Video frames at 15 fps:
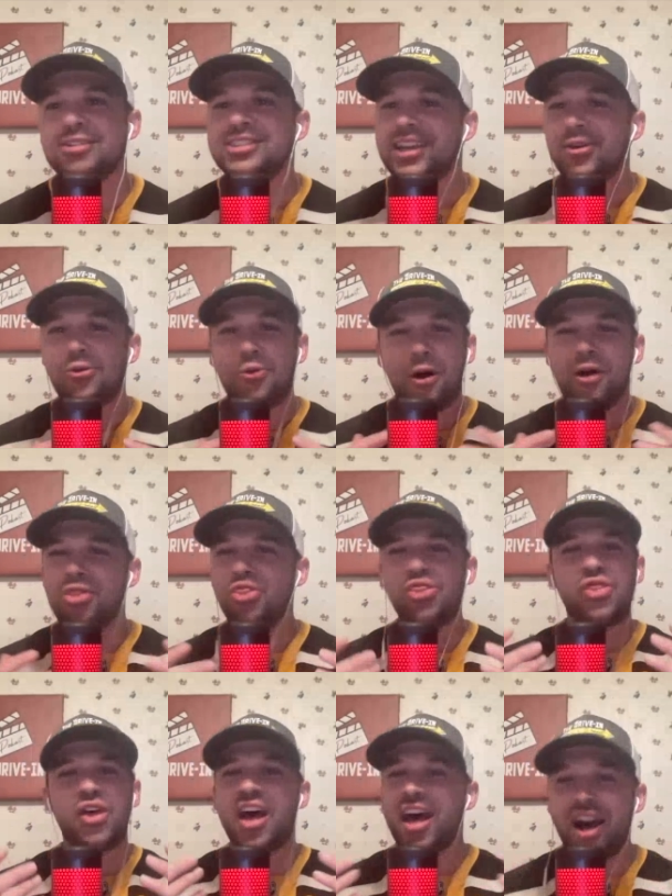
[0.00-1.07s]
I was like, what
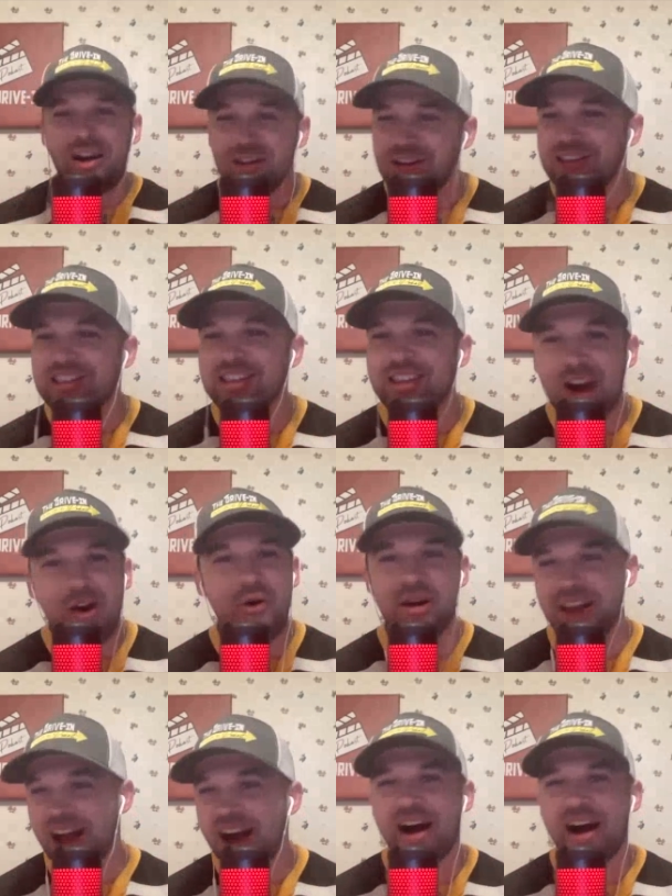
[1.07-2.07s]
the hell is going on?